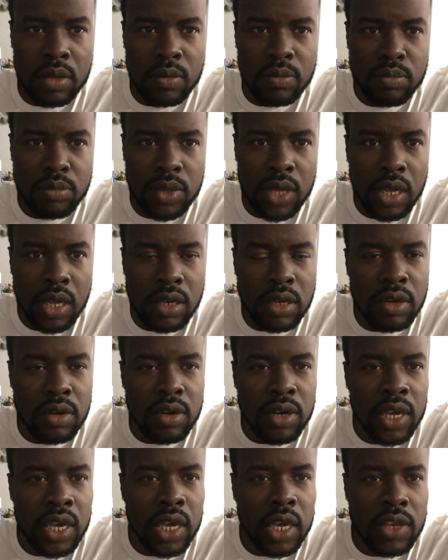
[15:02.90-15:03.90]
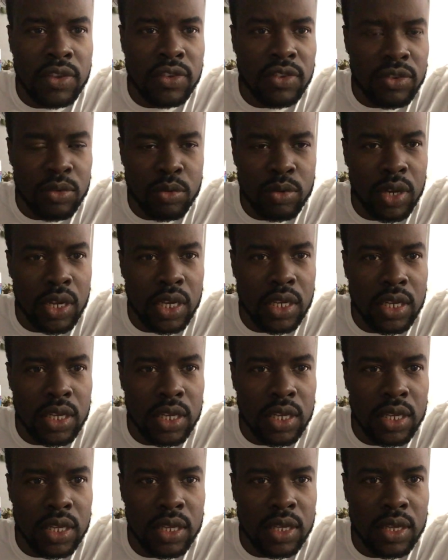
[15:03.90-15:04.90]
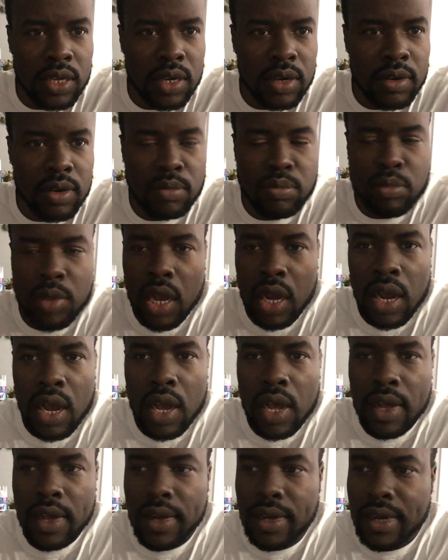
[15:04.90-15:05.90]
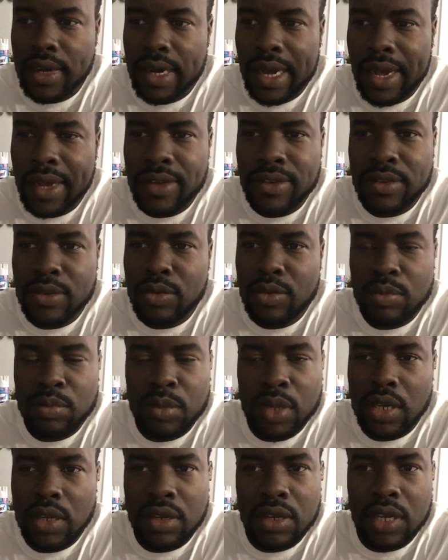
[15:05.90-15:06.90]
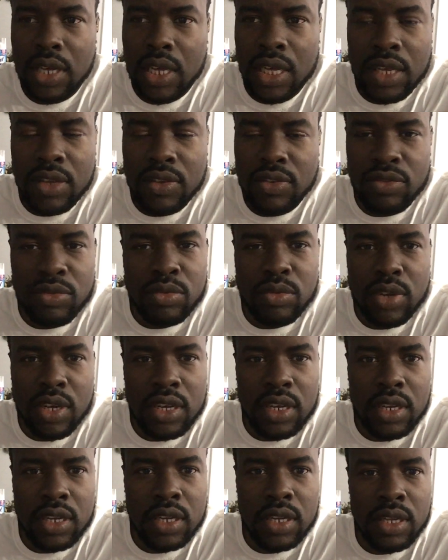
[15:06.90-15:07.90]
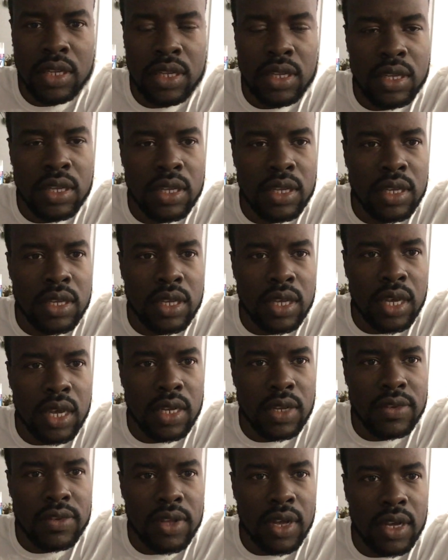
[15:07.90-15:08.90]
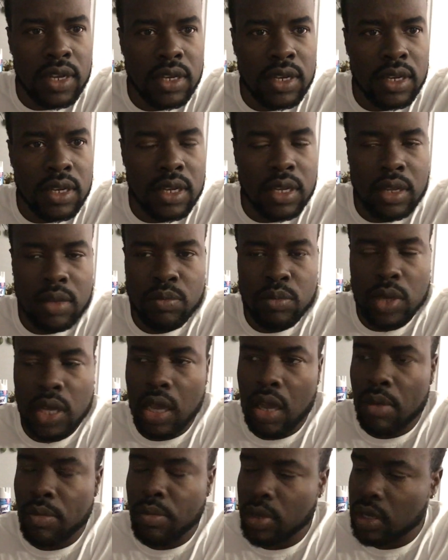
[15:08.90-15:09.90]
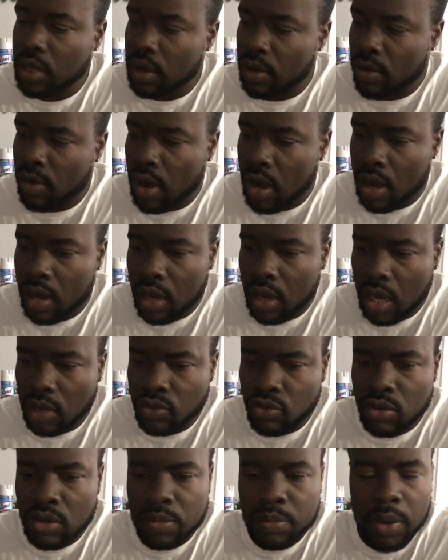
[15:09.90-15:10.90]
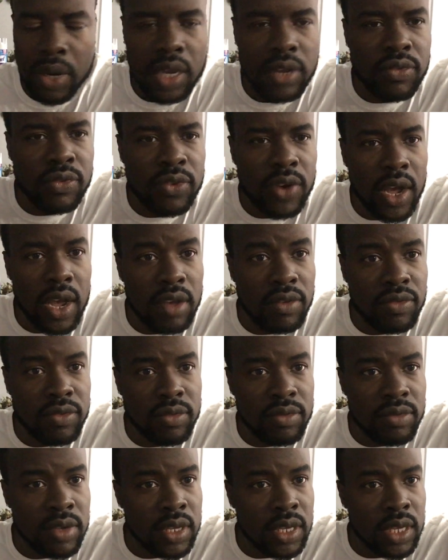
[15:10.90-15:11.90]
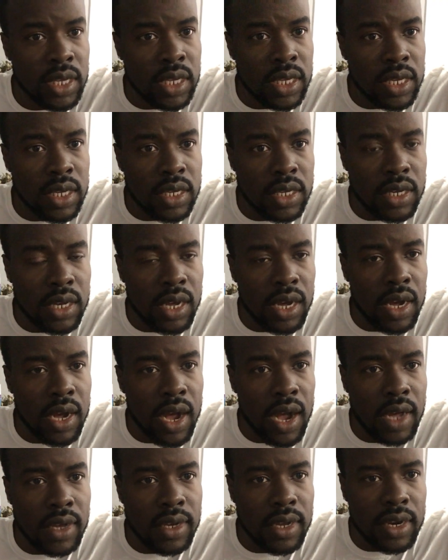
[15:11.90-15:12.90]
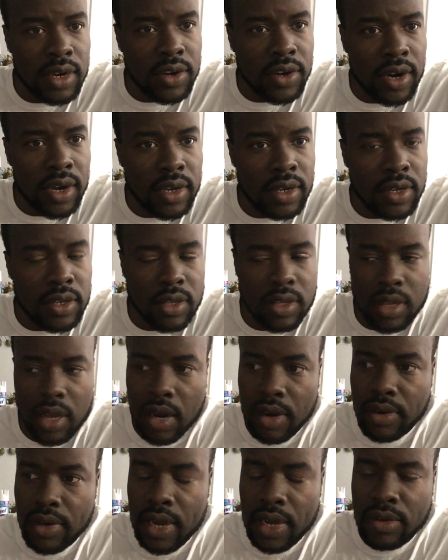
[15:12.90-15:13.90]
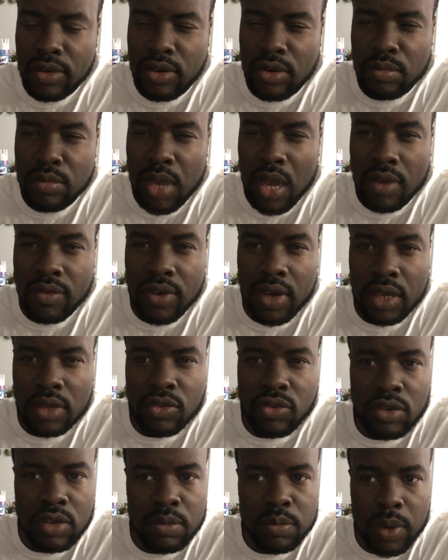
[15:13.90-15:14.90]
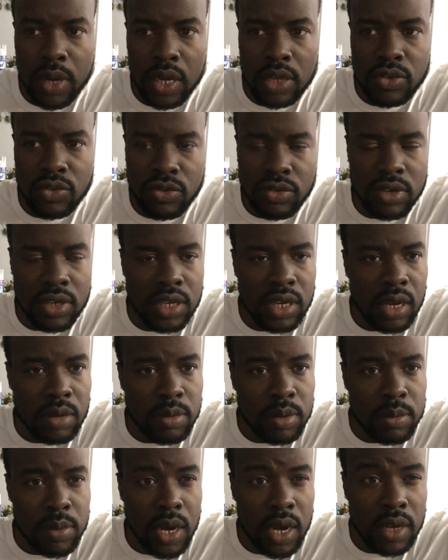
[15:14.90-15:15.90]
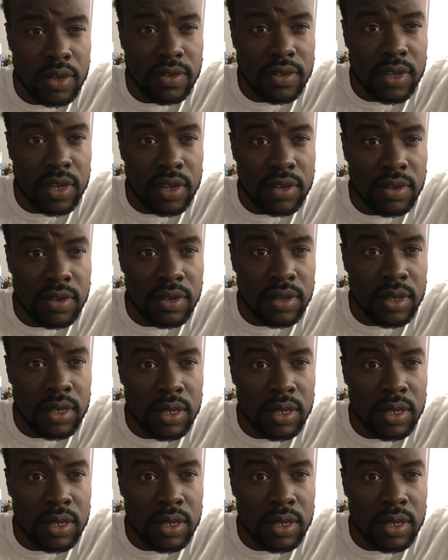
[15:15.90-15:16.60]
Me and I know hey student. When me I got high school, me and I know hey student. You understand? Me get what? A 3.5 in a undergrad. And right now me have a 3.3 in a master's.